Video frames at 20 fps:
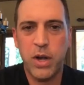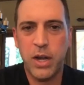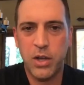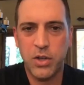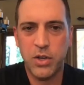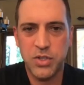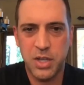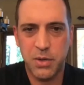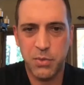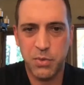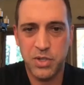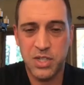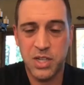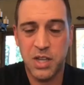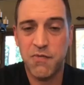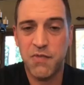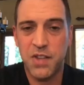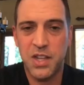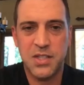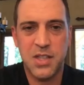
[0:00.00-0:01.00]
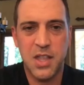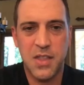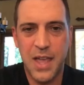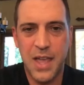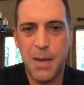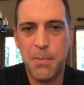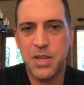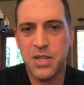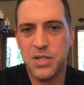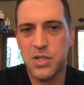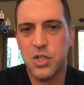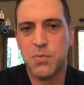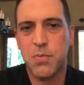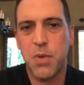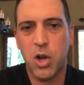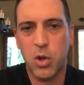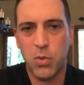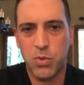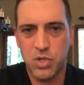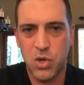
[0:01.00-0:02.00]
else that was convinced that business
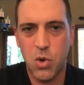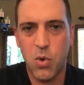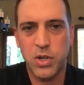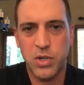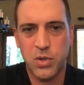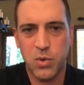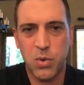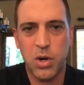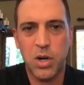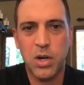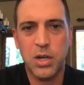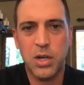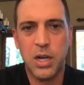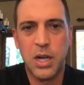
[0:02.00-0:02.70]
model was going to work.